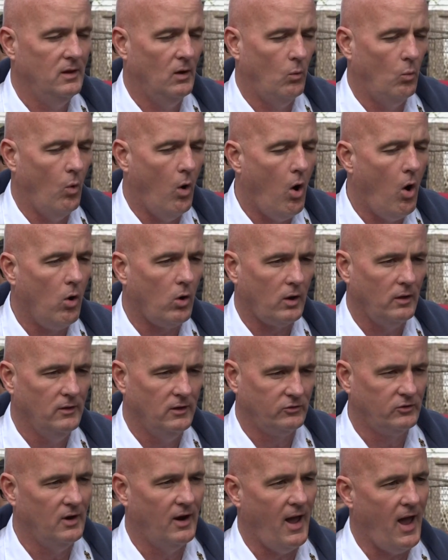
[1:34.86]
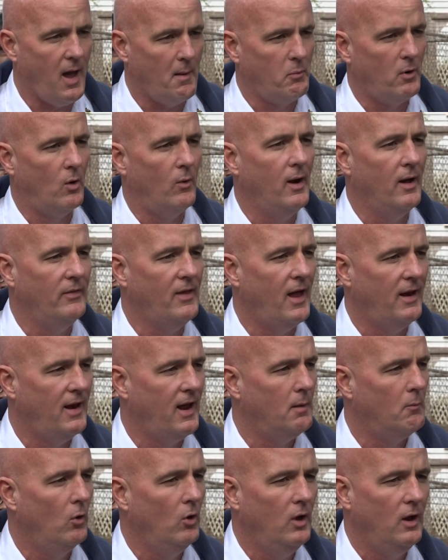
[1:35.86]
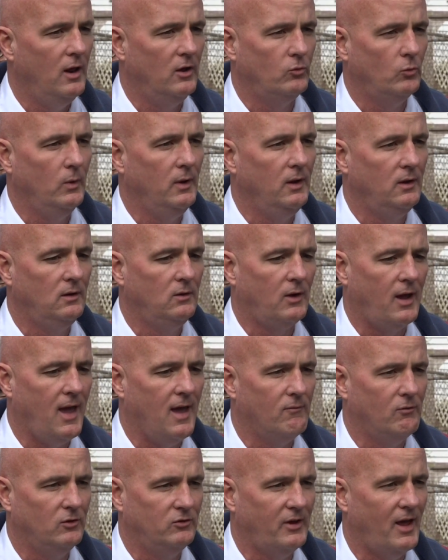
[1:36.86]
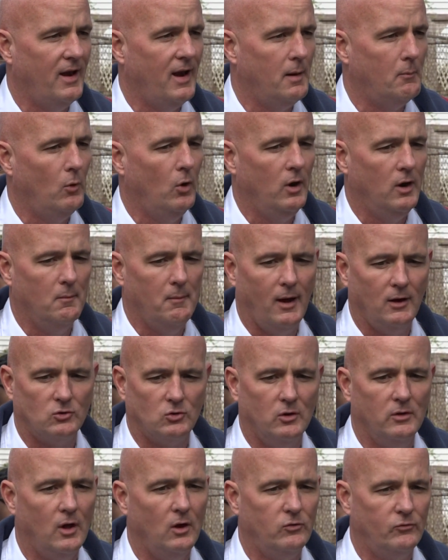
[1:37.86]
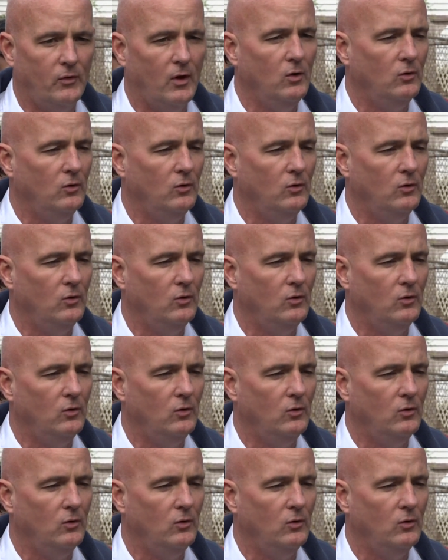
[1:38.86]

the walk that's going to happen around that neighborhood as we canvass that neighborhood and make sure those